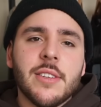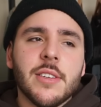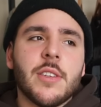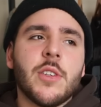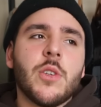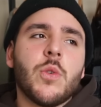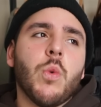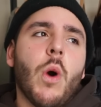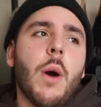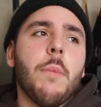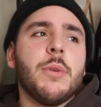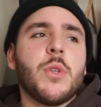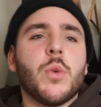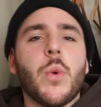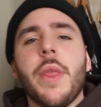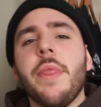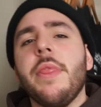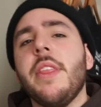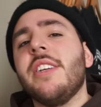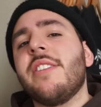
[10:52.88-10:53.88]
to swap
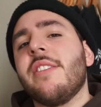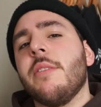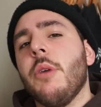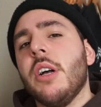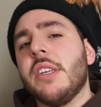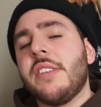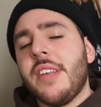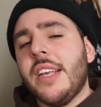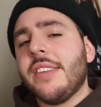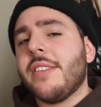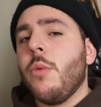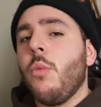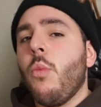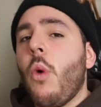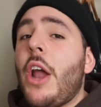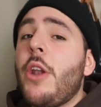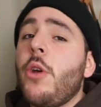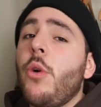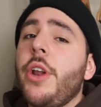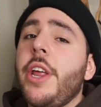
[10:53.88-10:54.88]
between this and my season
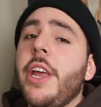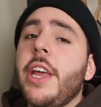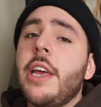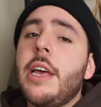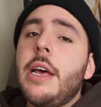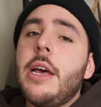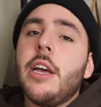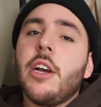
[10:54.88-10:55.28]
one hoodie